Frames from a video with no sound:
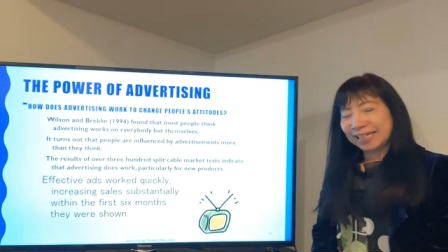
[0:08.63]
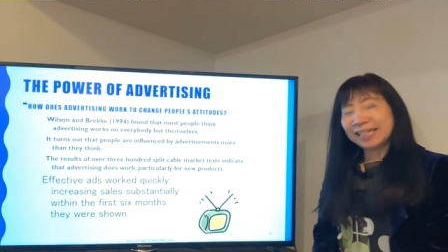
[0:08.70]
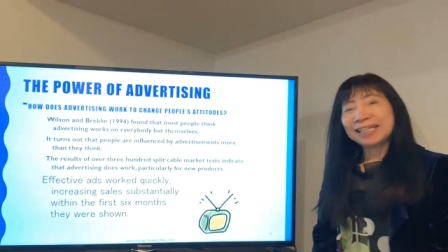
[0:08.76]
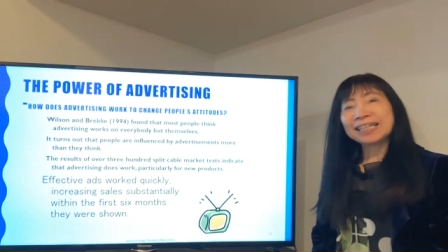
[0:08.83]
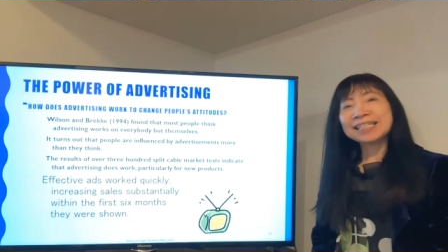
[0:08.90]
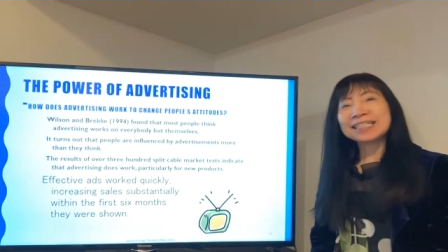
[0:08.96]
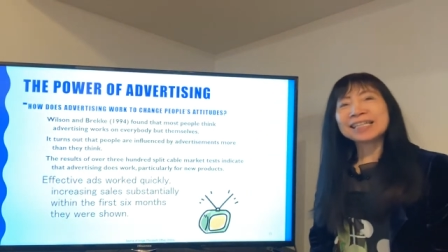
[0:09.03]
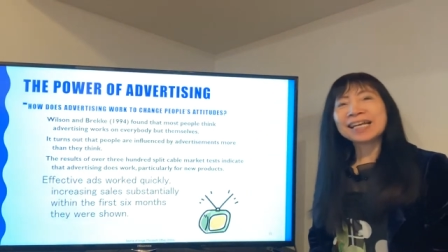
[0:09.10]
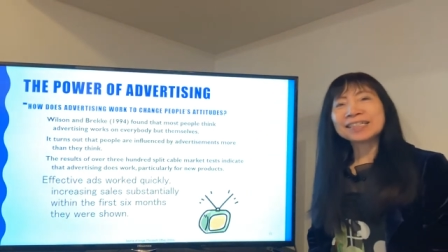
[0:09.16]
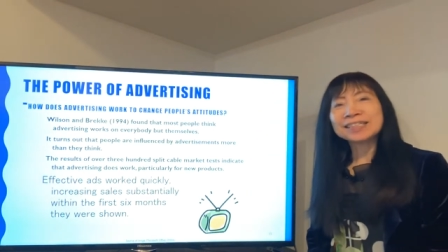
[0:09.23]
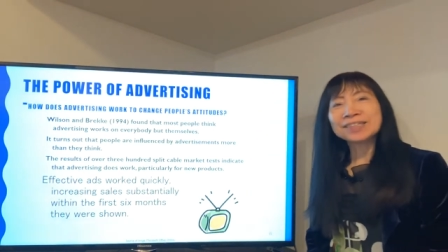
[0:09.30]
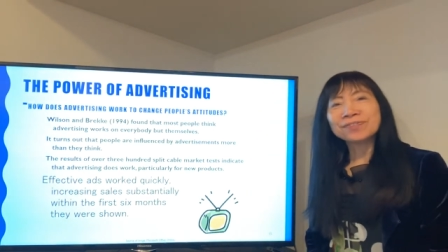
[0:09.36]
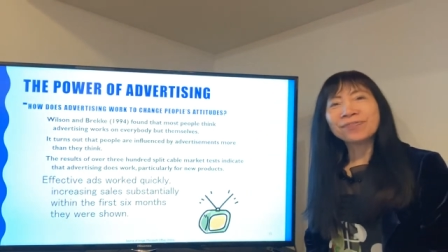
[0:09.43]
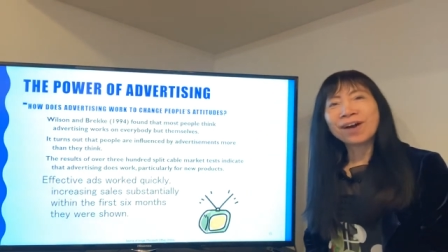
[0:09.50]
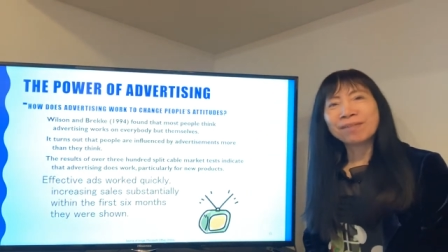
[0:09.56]
This is
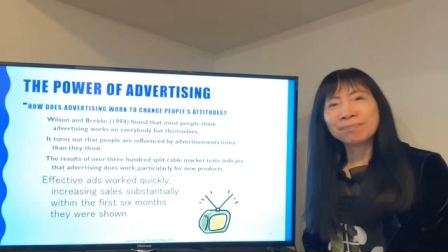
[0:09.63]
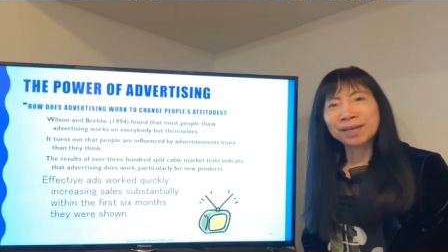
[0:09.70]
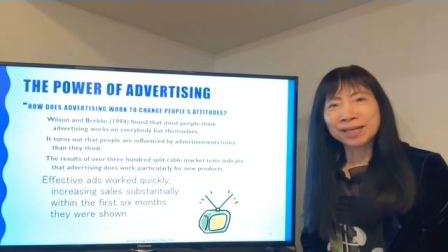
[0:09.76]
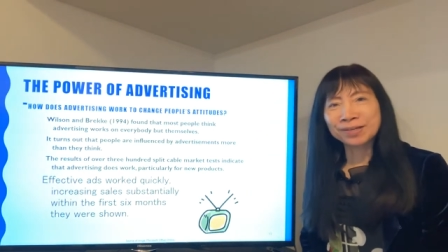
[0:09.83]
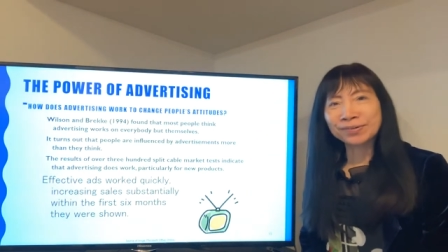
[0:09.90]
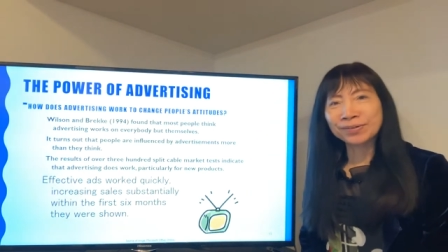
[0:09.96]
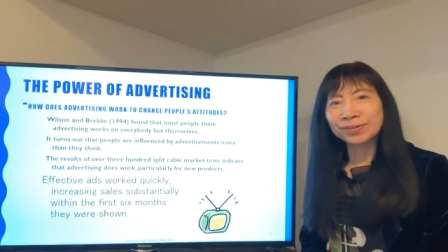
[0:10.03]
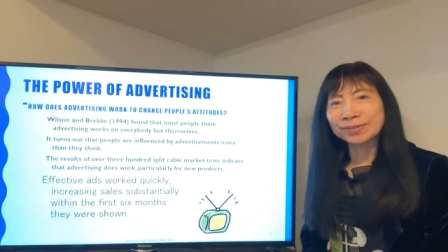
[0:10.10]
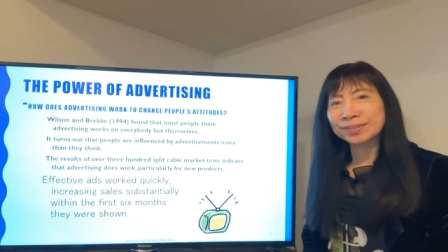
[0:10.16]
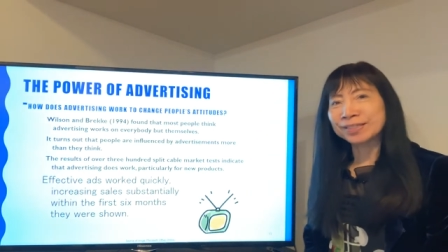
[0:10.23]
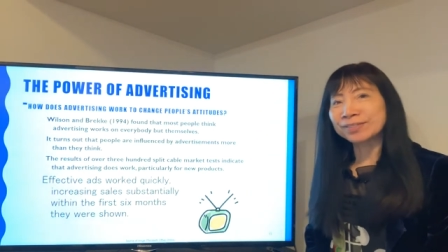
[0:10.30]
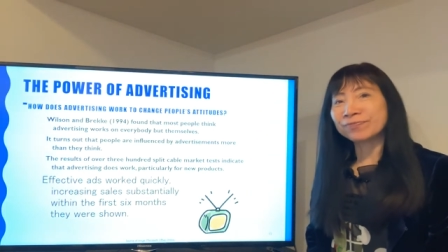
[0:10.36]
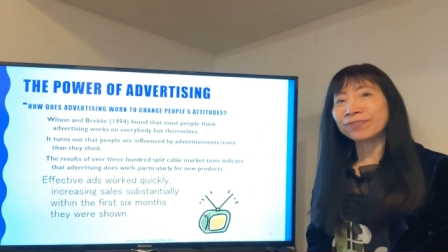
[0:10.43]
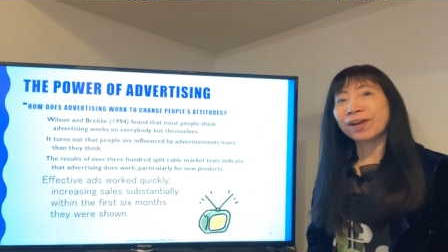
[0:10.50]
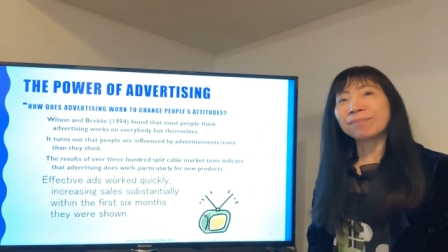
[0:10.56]
Dr. Fang Mei Law
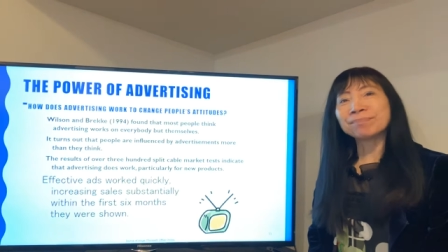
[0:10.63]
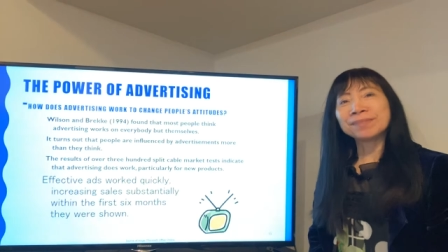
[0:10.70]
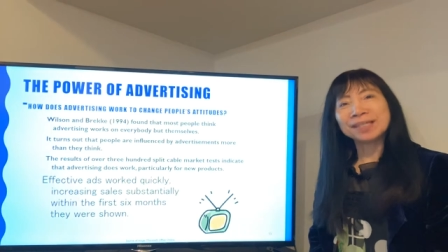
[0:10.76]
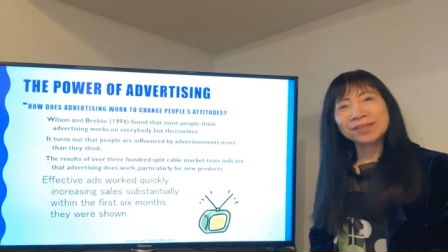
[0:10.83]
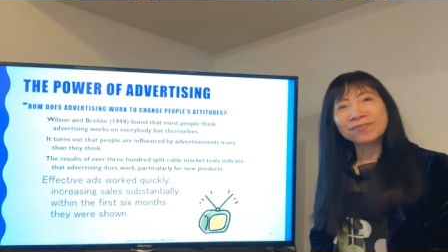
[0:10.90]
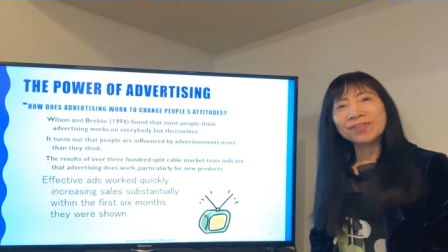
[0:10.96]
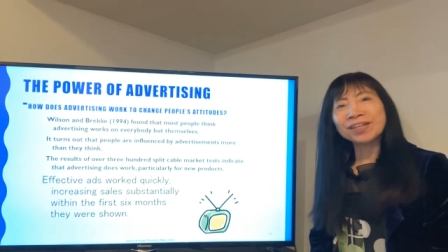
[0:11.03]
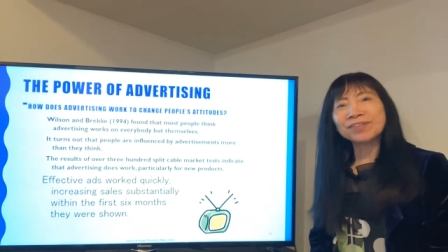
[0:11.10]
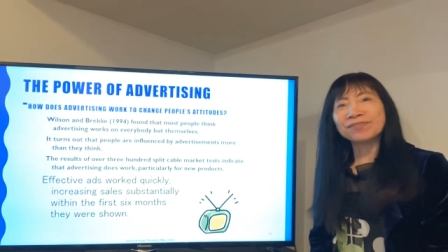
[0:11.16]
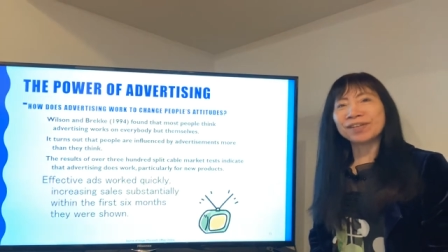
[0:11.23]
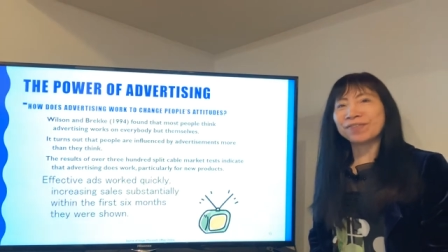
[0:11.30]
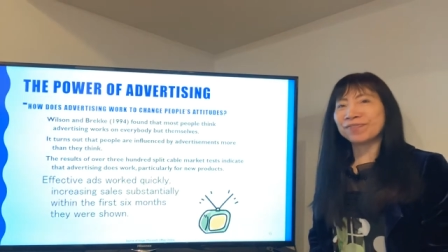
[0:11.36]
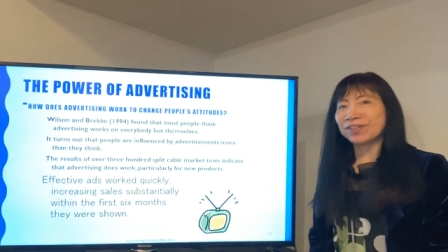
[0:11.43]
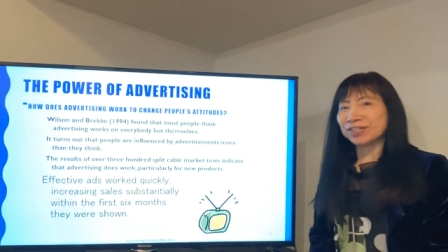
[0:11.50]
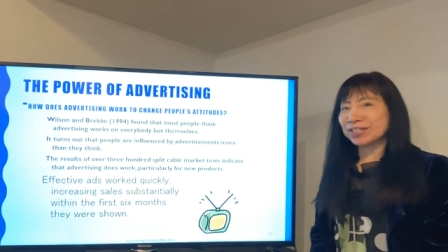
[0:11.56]
from Tiffin
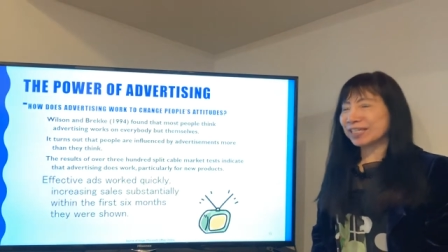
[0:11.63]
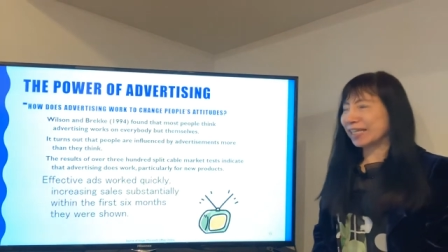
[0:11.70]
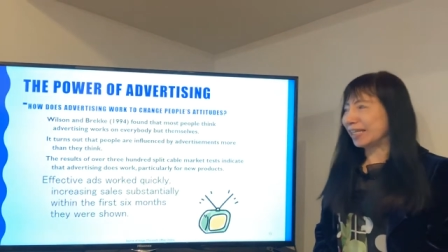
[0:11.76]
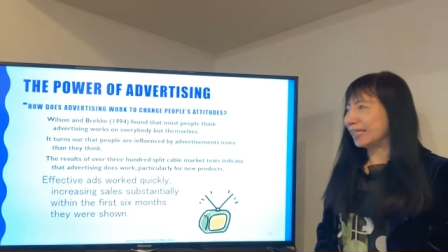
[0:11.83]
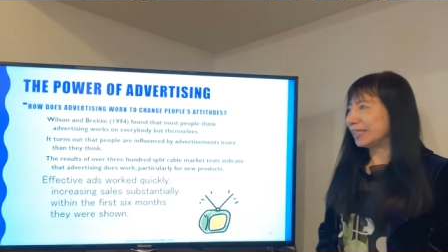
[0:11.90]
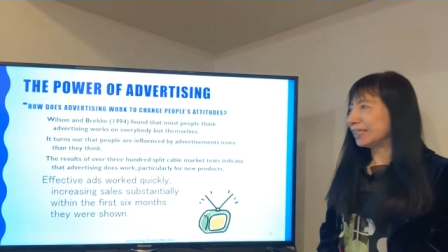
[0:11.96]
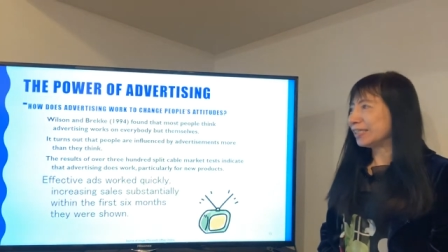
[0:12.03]
University.